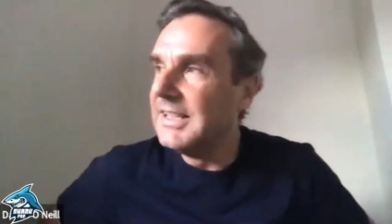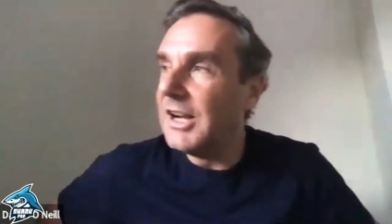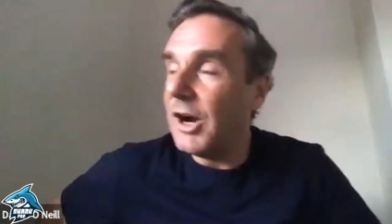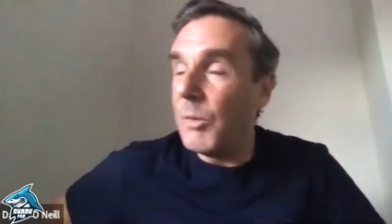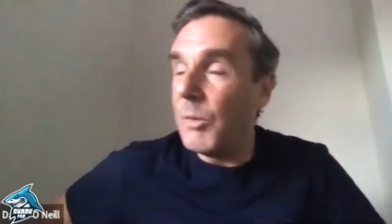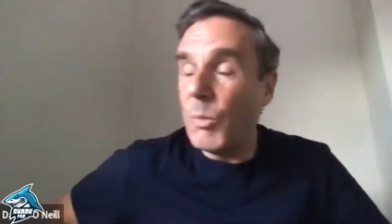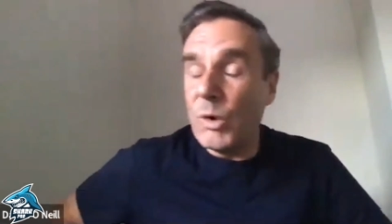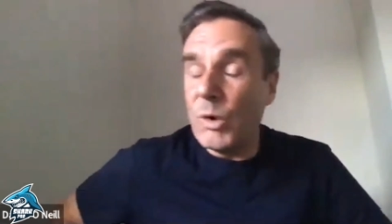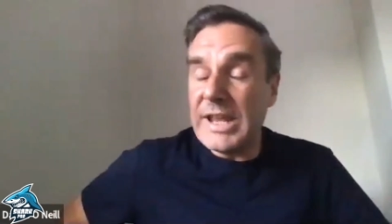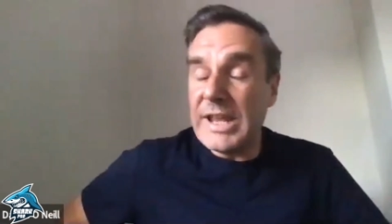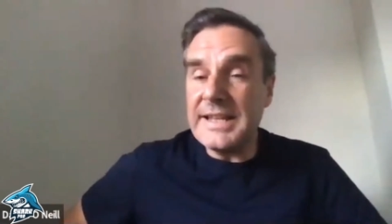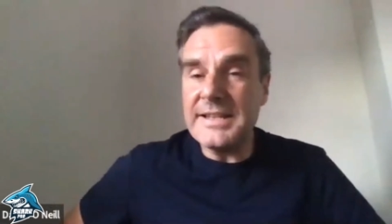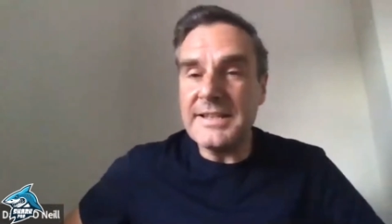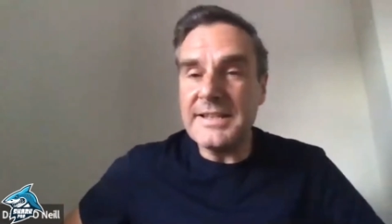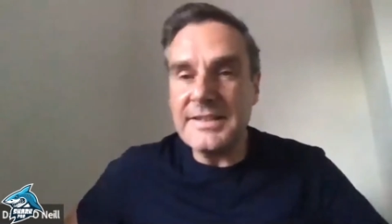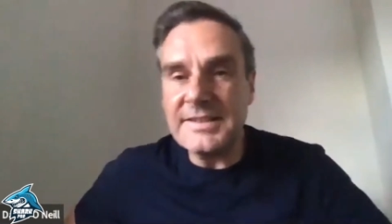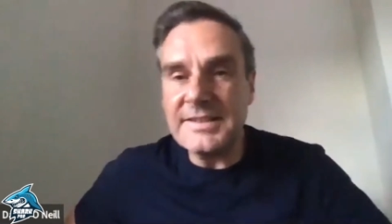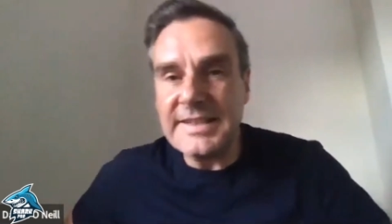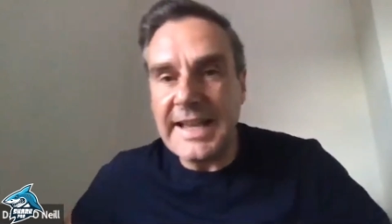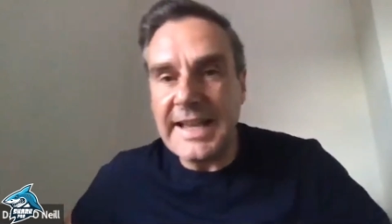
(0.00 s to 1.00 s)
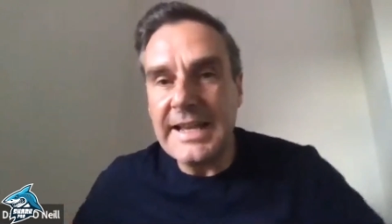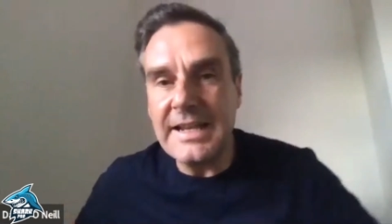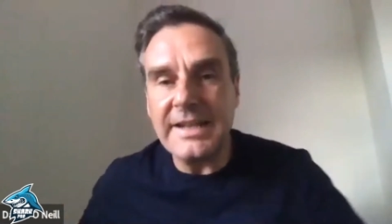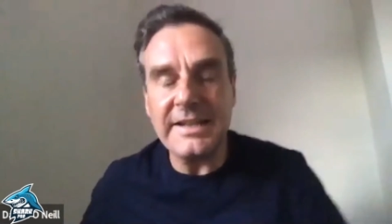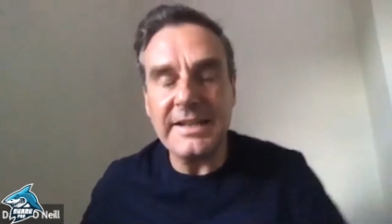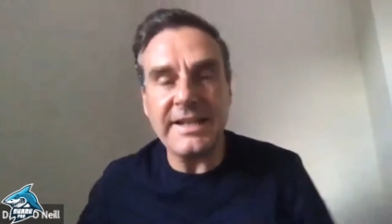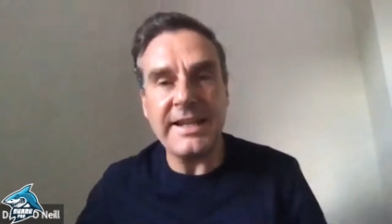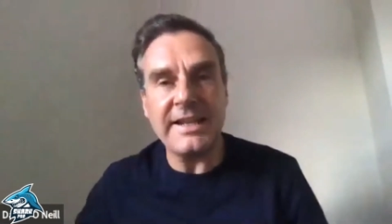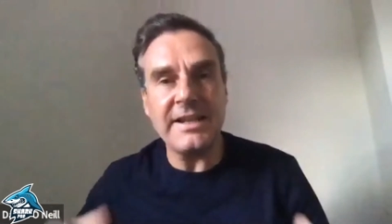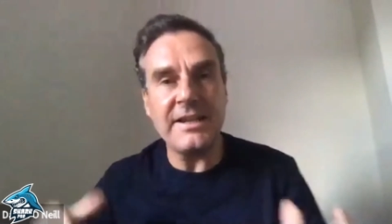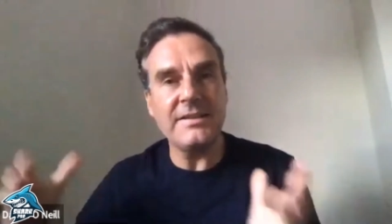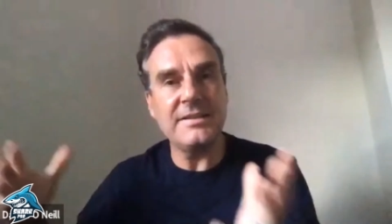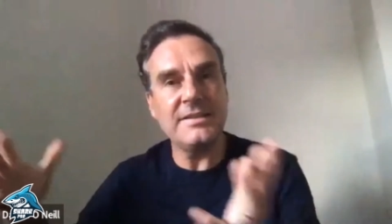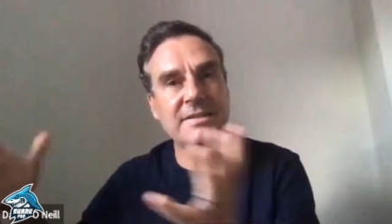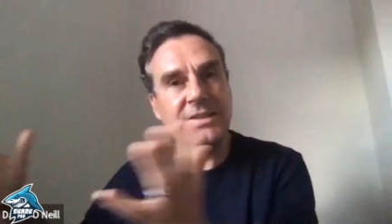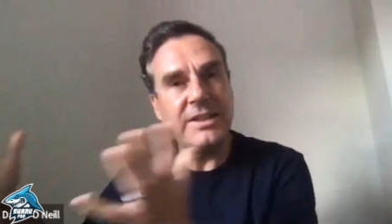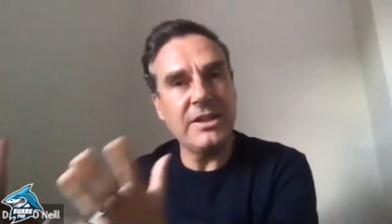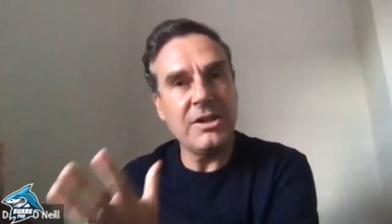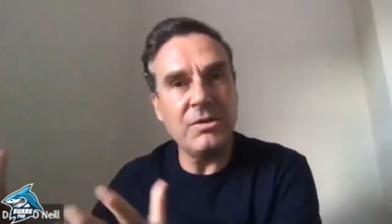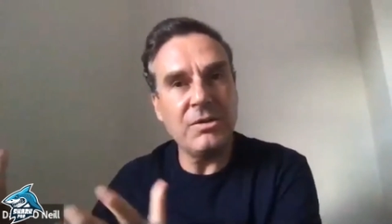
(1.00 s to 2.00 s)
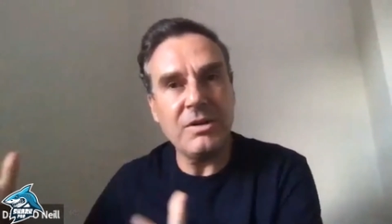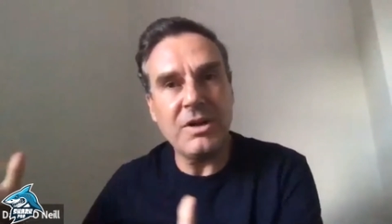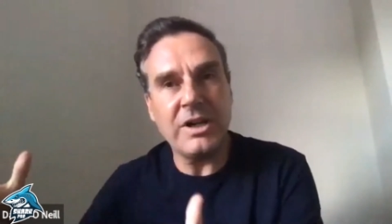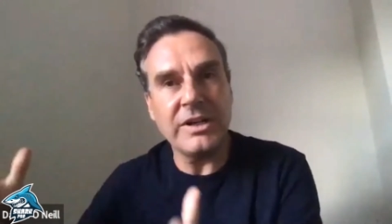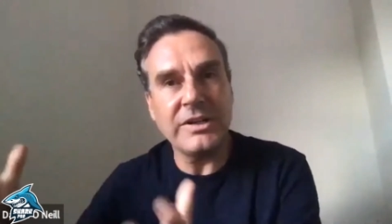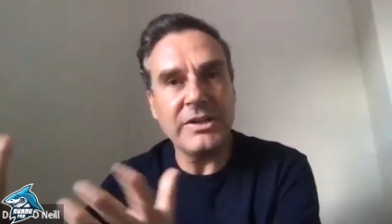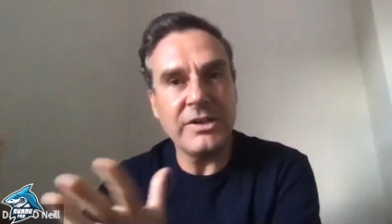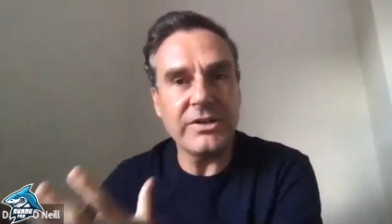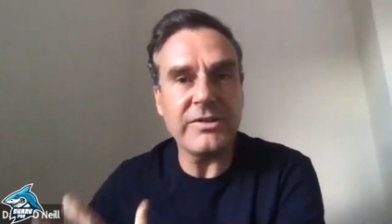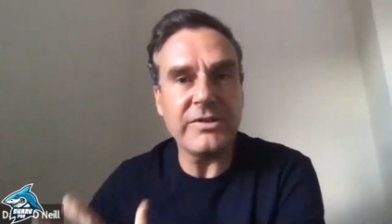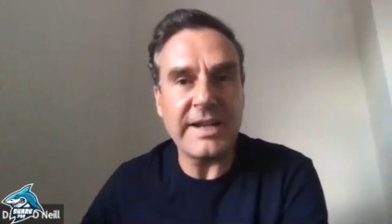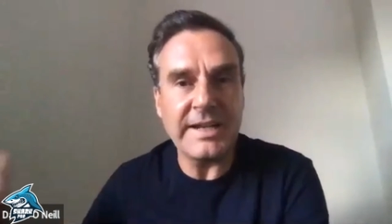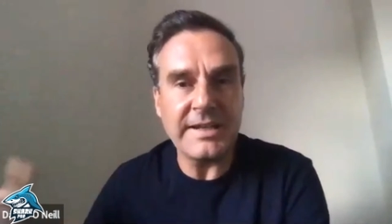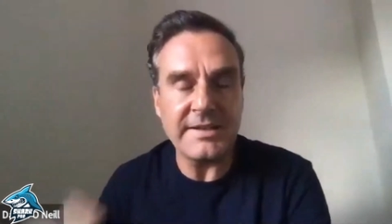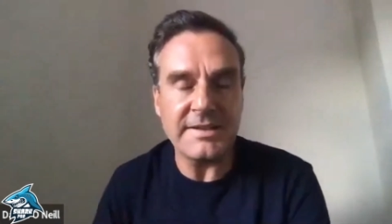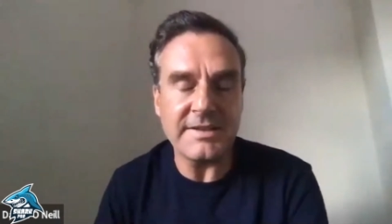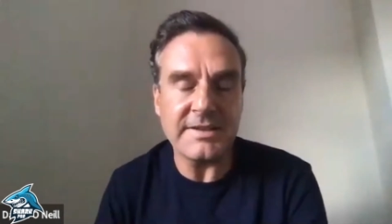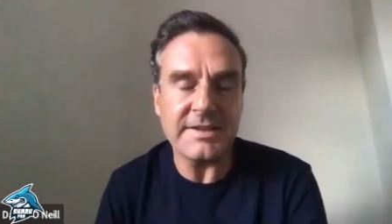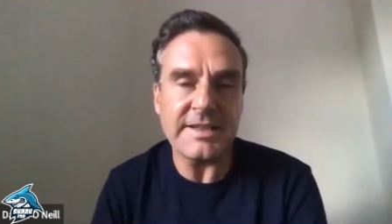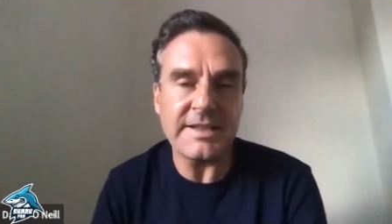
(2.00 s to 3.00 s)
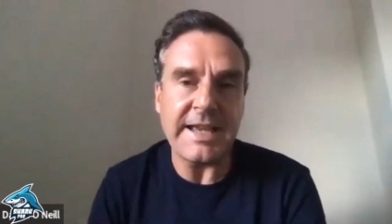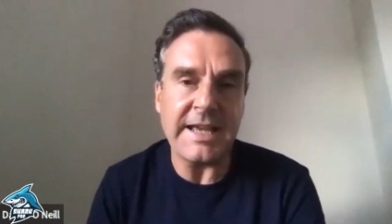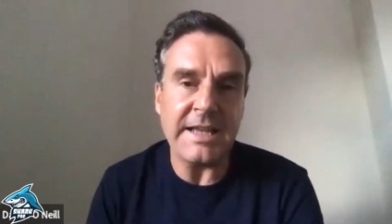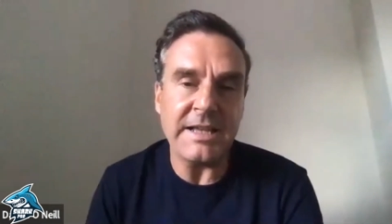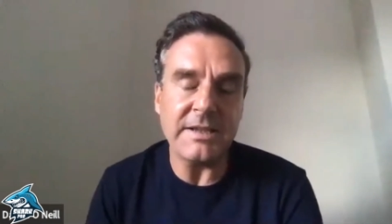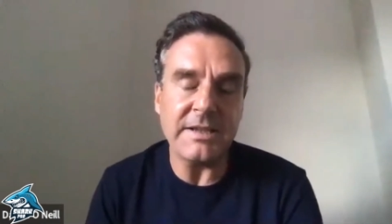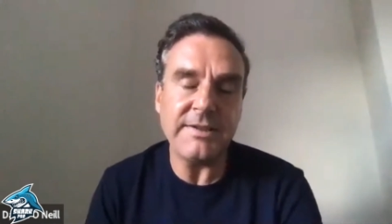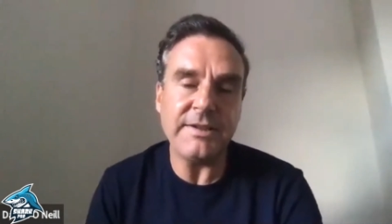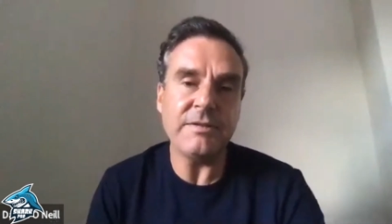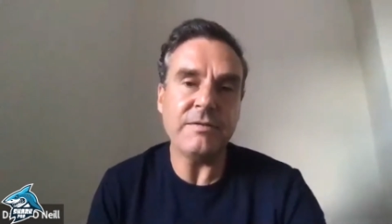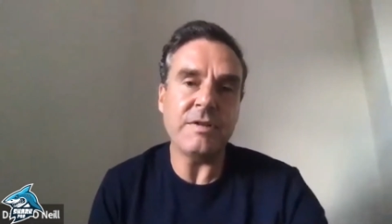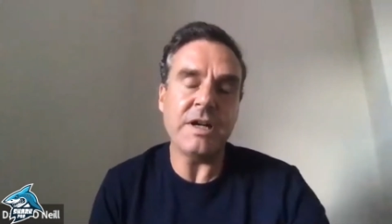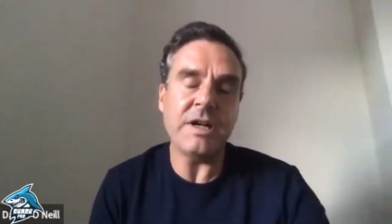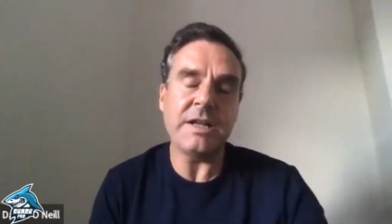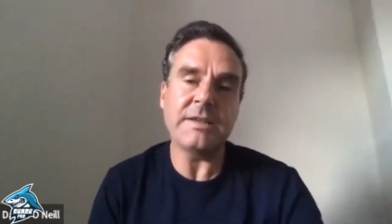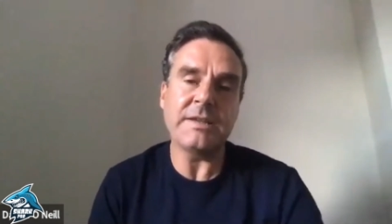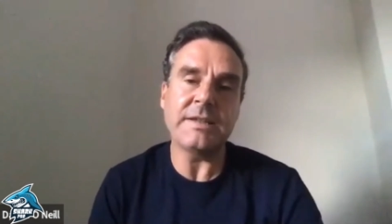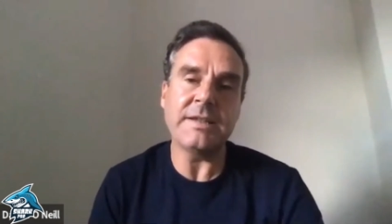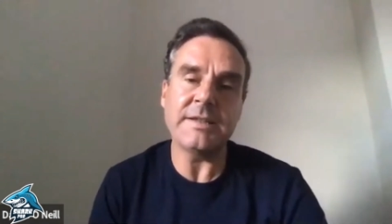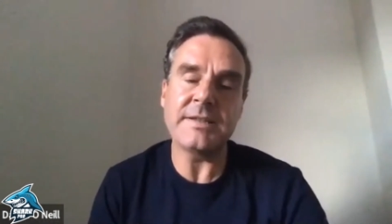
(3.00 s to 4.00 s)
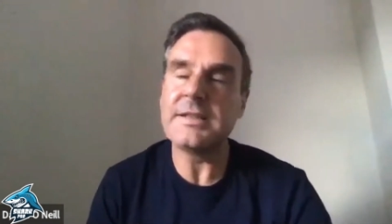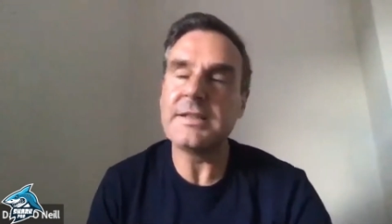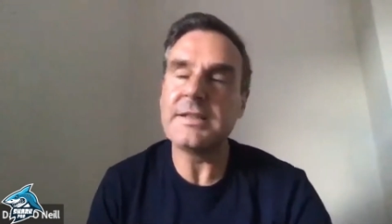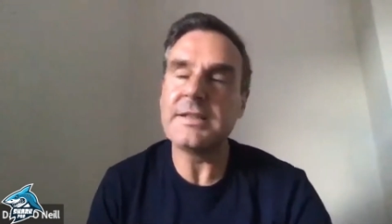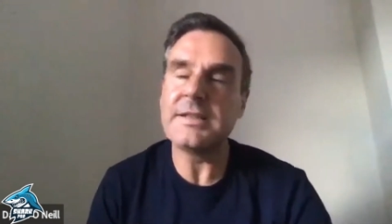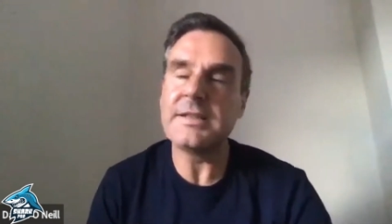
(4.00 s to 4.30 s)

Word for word: on one end of the scale, and then you know on the other end of the scale, you've got this